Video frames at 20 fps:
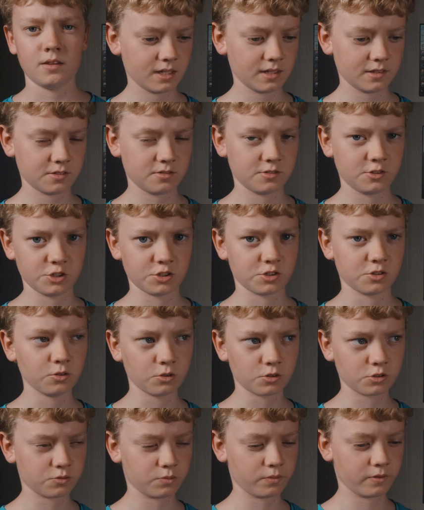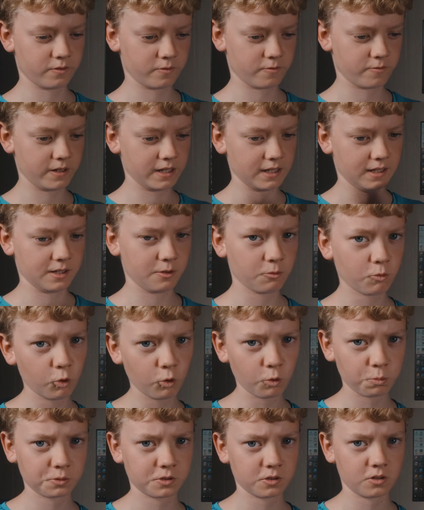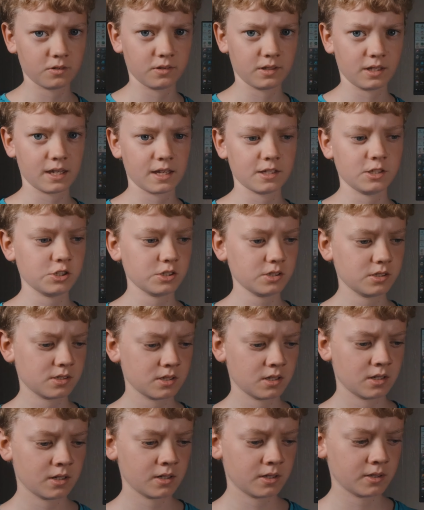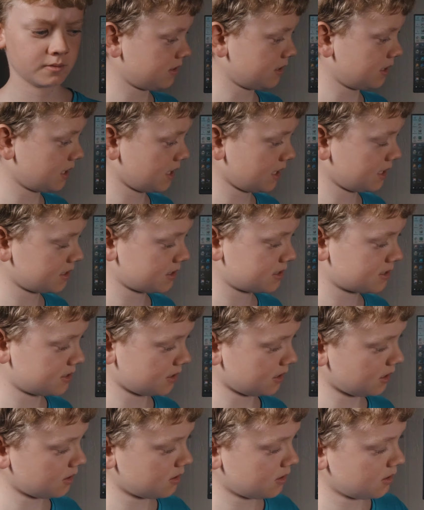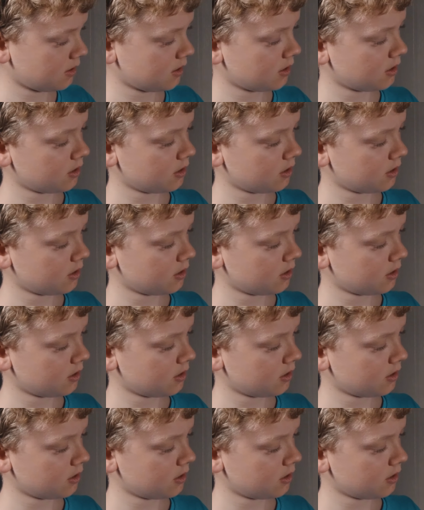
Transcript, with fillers: it just looks really warped on the edges. The Insta